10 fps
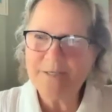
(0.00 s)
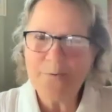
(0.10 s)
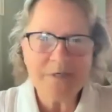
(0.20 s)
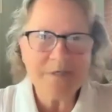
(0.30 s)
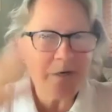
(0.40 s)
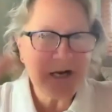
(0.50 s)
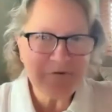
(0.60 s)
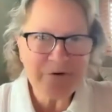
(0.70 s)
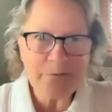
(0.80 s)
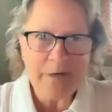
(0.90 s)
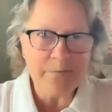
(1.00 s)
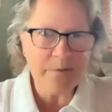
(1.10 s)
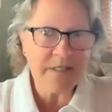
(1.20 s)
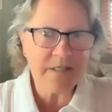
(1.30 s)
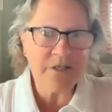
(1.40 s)
toward whatever I
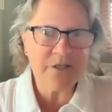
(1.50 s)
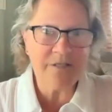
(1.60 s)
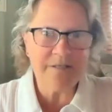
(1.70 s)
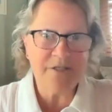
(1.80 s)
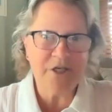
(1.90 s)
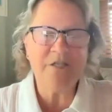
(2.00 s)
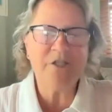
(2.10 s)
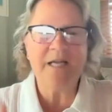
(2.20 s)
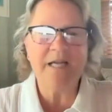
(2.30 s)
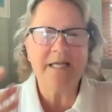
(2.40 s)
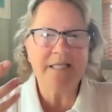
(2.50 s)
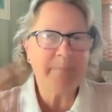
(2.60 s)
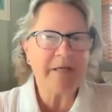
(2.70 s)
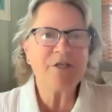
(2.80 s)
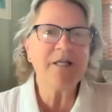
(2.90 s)
was judging,
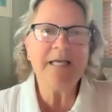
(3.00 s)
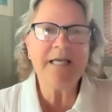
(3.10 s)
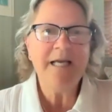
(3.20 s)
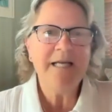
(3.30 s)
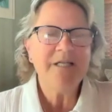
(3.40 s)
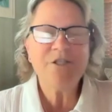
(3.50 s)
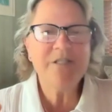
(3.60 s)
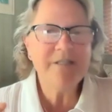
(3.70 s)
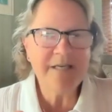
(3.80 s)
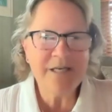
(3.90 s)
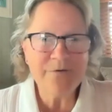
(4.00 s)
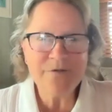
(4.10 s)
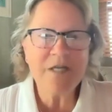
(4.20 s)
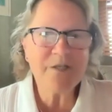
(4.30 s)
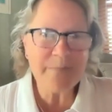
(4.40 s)
especially, you know,
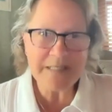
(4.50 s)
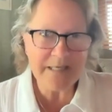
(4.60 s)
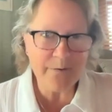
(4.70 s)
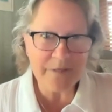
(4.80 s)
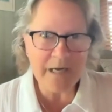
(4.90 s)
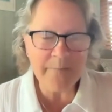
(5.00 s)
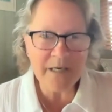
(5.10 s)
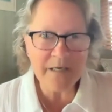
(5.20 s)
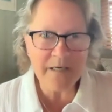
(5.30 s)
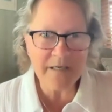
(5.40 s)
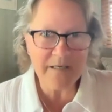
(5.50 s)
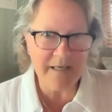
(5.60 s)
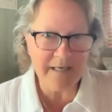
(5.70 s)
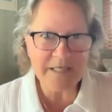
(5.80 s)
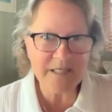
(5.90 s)
judgments that were coming
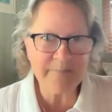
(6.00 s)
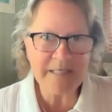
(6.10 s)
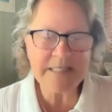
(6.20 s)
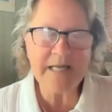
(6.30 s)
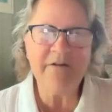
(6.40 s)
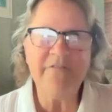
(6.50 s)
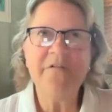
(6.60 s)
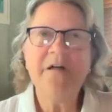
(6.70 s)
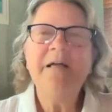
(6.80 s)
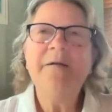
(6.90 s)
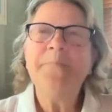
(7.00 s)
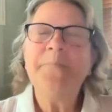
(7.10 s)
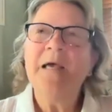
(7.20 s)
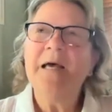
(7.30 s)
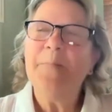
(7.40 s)
against myself.
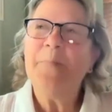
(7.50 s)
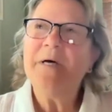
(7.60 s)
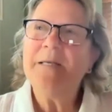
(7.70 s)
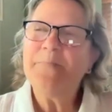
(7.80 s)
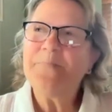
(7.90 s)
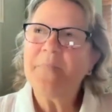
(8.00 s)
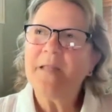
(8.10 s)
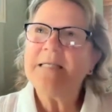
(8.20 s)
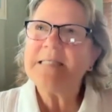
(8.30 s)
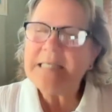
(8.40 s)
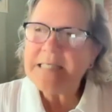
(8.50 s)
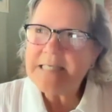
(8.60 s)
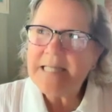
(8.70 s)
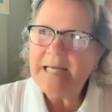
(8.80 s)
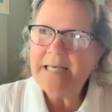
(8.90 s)
But since
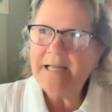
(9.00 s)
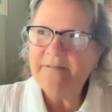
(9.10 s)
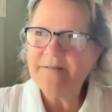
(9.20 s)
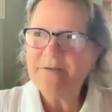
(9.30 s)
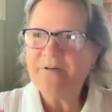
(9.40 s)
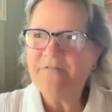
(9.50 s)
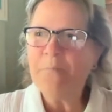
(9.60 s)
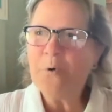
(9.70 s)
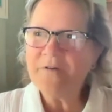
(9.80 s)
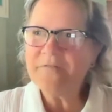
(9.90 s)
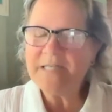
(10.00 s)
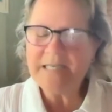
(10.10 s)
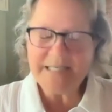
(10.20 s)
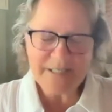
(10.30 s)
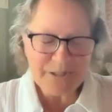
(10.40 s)
then, I've sort of morphed it
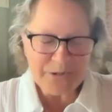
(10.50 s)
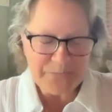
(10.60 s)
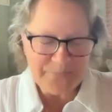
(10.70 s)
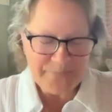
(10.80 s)
into